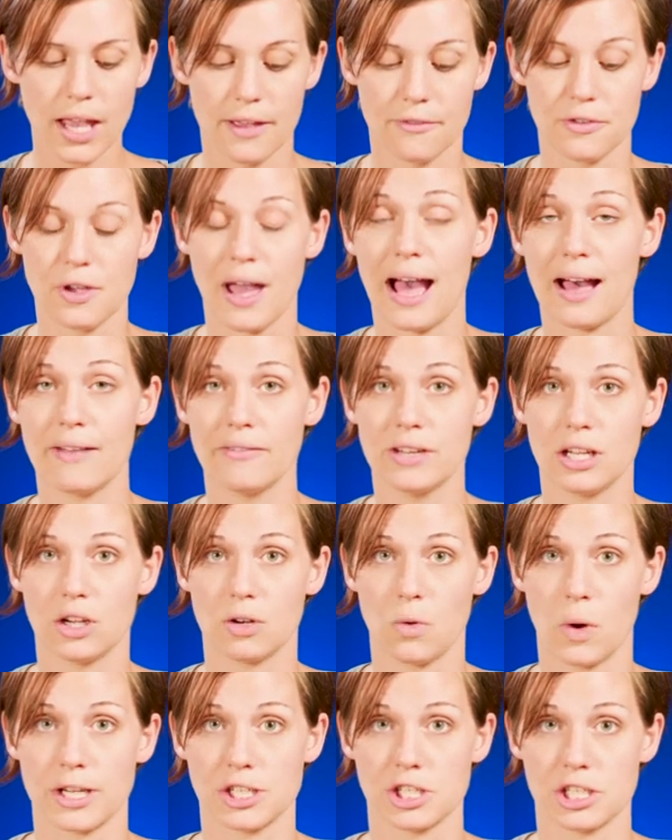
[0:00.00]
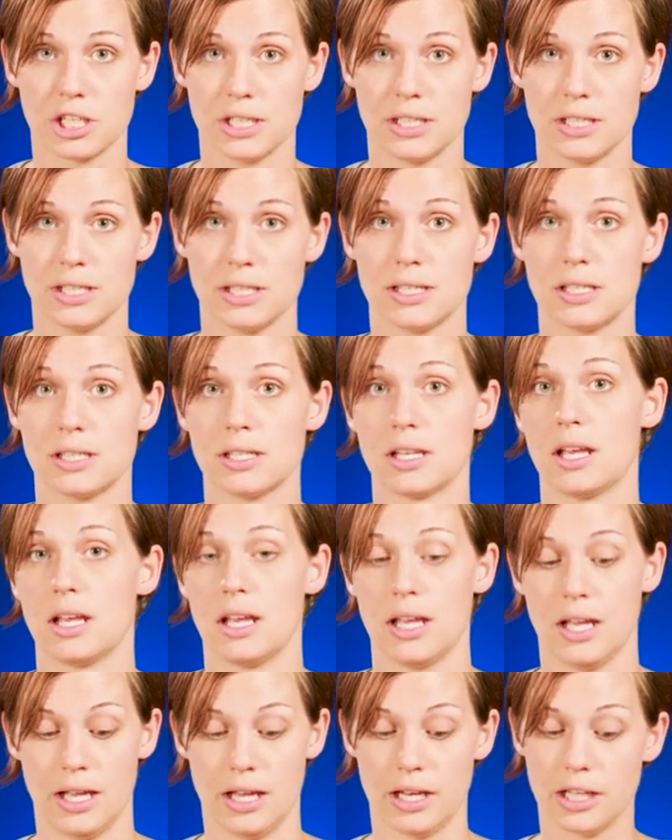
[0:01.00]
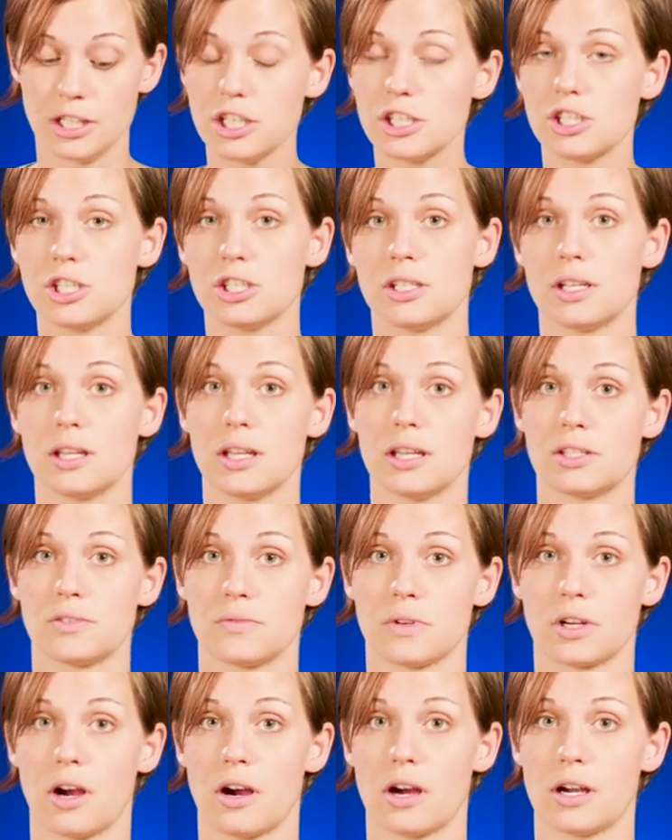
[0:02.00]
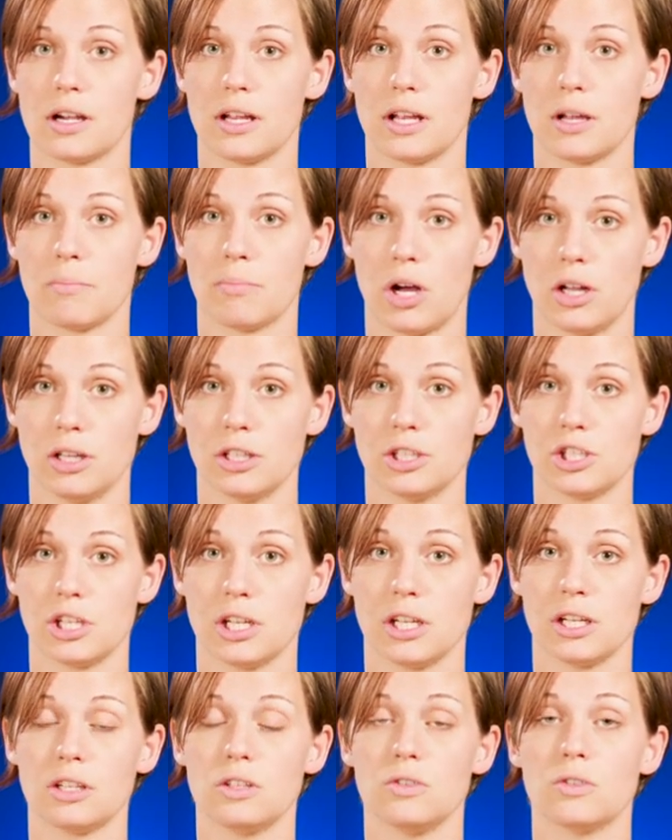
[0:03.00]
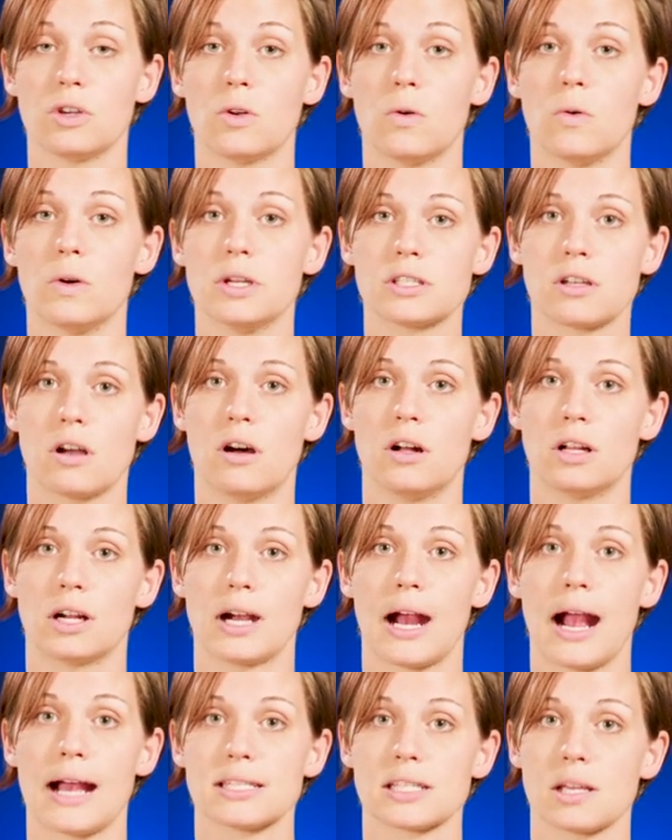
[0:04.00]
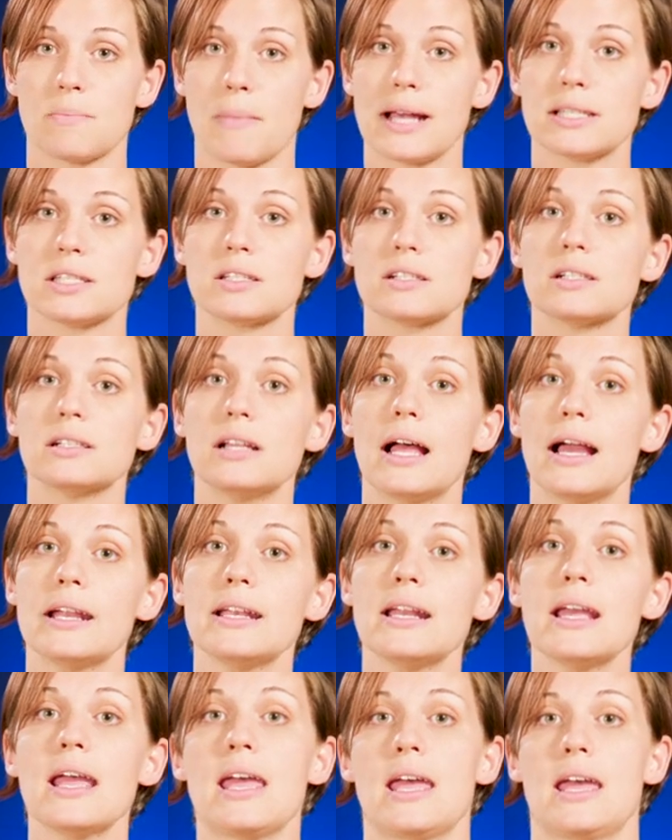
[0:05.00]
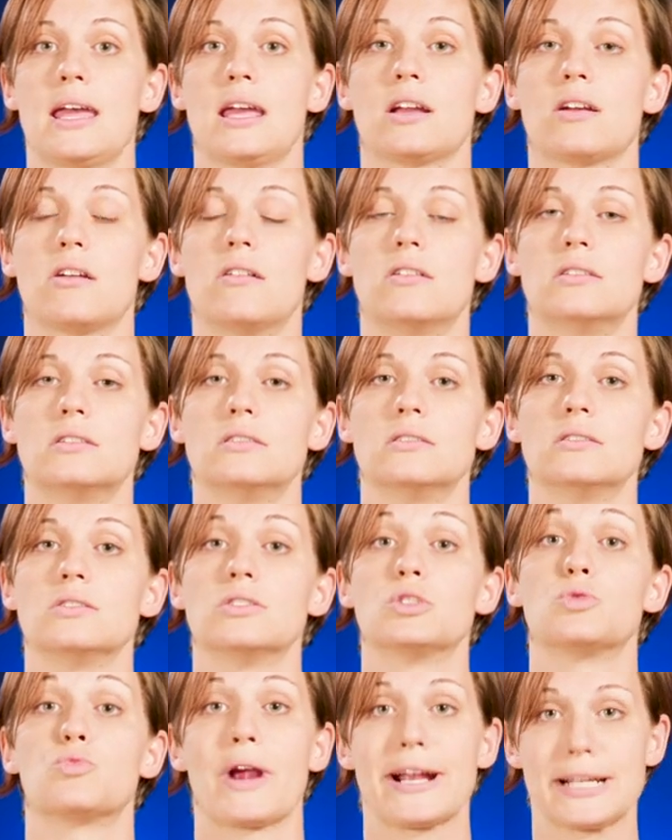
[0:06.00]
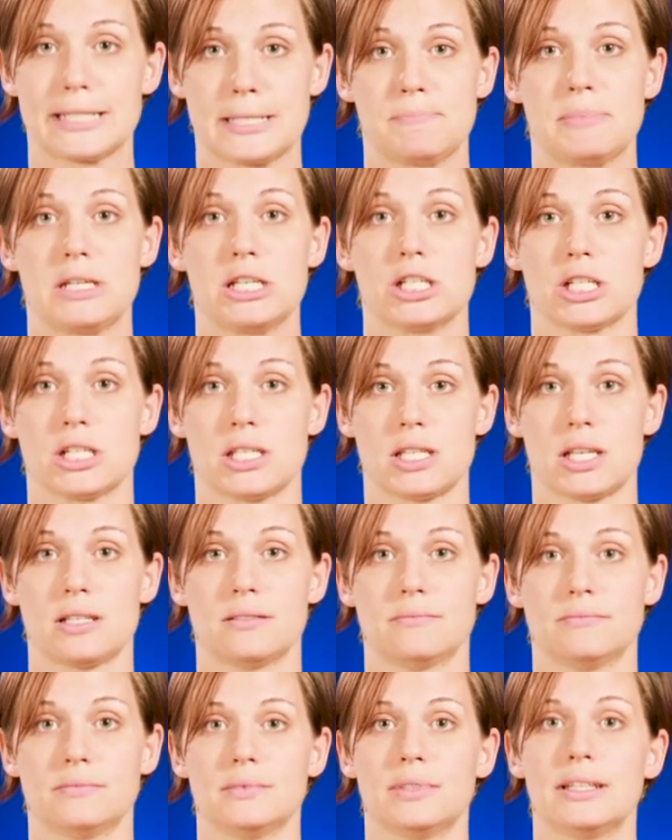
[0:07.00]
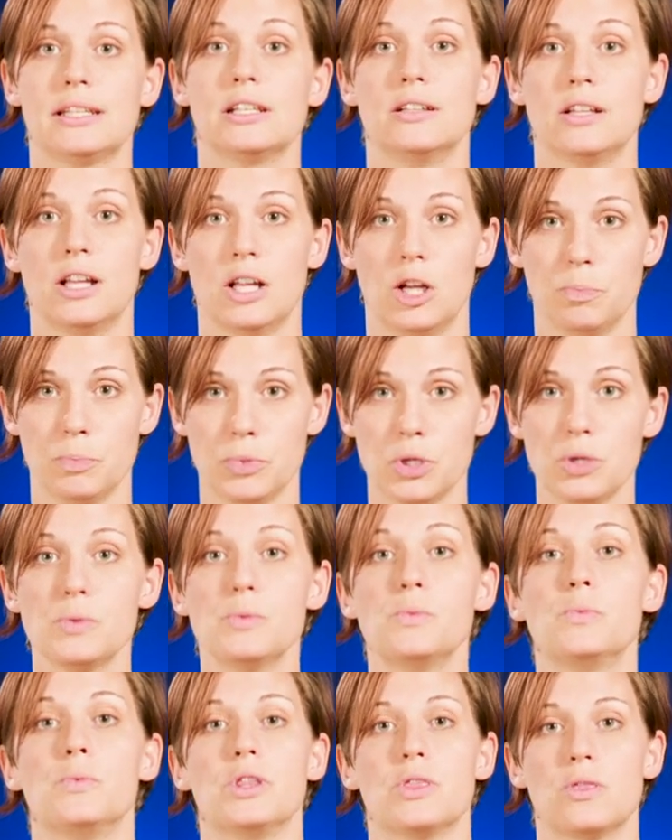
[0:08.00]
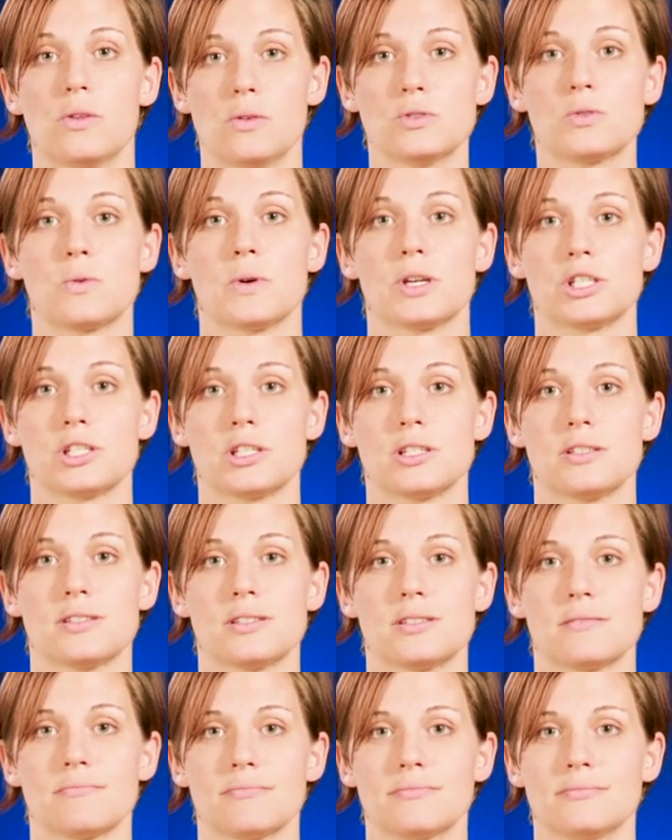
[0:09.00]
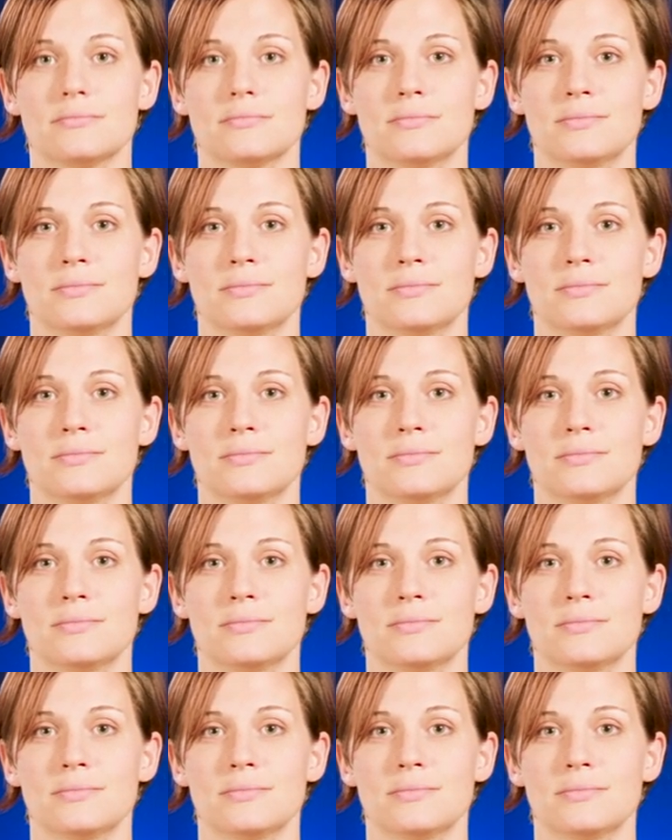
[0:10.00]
If you have any questions, in addition to this, regarding polishing, you can always call our Ask Master line and call Rex Peterson. He'll help you with those questions.